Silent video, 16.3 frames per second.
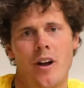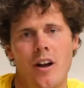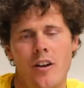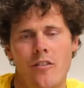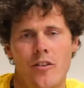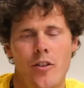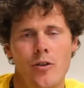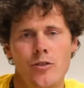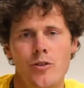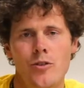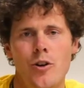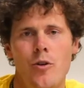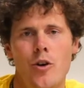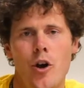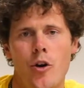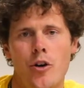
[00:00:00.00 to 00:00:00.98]
For those who
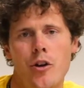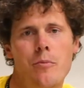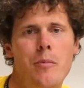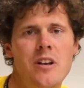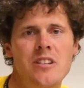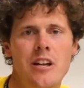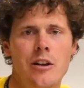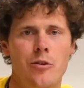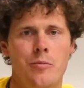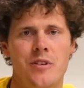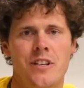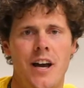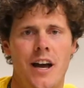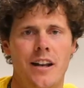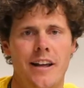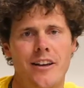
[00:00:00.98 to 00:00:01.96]
don't know, your Mustang Room is
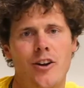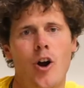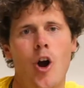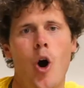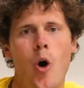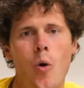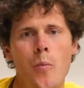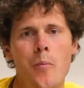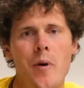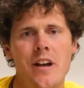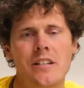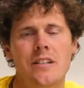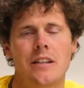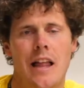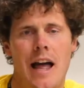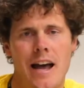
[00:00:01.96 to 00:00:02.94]
kind of like your
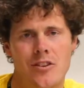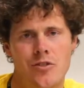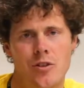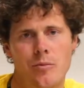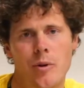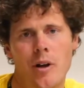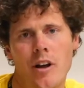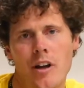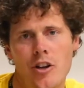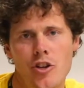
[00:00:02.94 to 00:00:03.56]
home-based classroom.